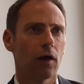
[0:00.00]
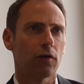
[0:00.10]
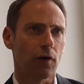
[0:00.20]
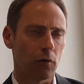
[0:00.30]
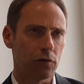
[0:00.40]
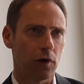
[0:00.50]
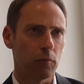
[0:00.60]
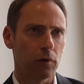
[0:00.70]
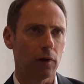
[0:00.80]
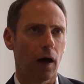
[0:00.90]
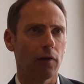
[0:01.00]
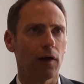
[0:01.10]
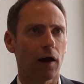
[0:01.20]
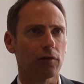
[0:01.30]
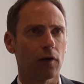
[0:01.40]
south terminal and the
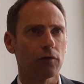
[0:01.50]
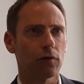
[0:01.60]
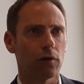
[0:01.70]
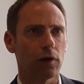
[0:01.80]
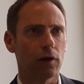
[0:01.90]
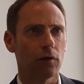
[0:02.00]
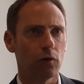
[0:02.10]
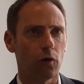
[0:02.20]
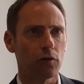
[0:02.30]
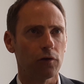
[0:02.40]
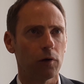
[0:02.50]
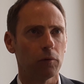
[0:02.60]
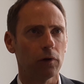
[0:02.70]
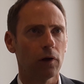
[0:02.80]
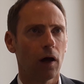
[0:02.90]
access to the north
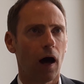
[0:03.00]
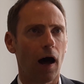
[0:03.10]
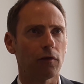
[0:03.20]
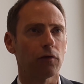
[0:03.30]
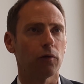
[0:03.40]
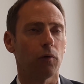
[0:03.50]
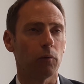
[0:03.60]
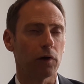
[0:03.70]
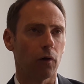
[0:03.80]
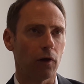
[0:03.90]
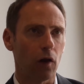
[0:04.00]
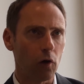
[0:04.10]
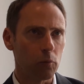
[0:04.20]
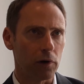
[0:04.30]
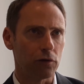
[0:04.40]
terminal and to what we call the
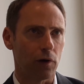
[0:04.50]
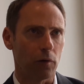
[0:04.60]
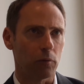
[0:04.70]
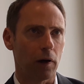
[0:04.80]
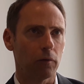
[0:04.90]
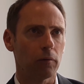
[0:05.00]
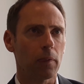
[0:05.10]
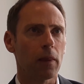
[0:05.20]
Long Bridge roundabout,